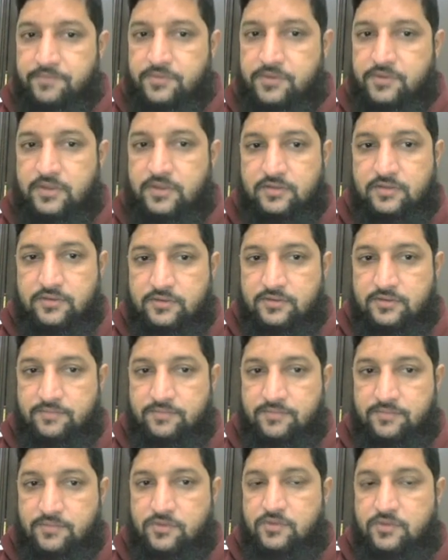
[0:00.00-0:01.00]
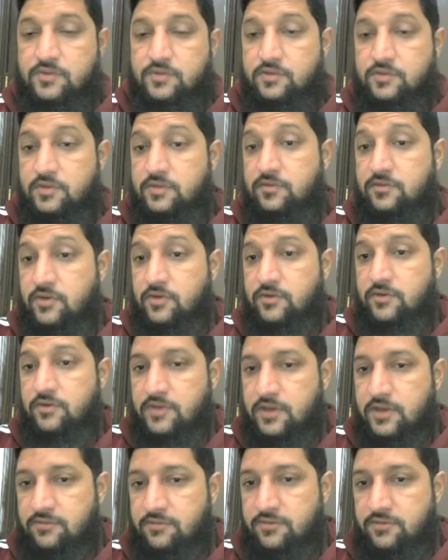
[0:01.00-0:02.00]
changes. So this is one
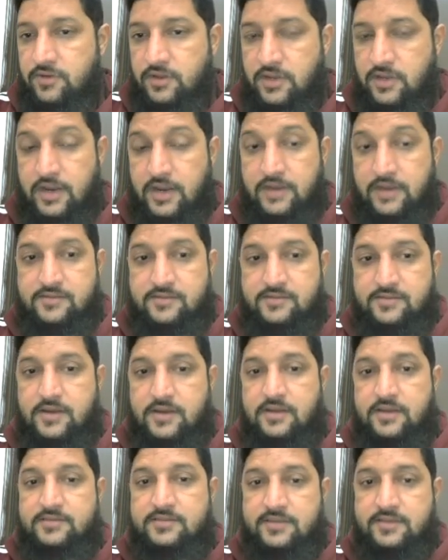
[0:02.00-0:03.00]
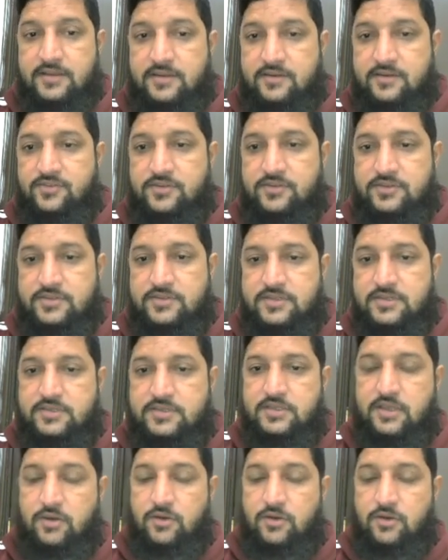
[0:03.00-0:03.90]
way of understanding cell references.